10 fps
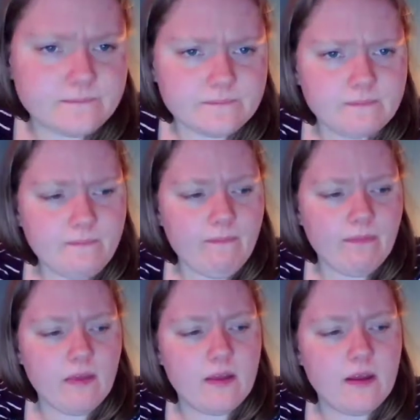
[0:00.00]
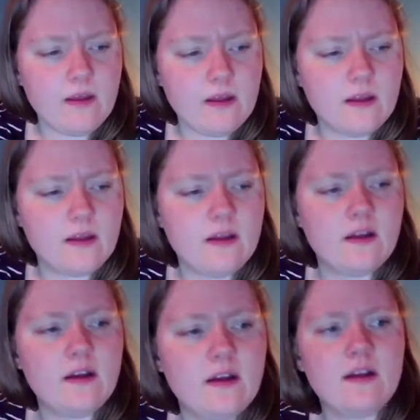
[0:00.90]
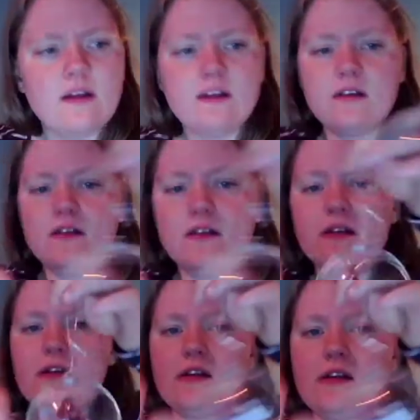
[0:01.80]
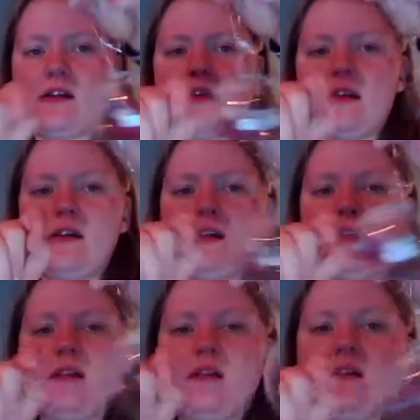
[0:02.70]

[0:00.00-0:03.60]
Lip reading: Nothing is said.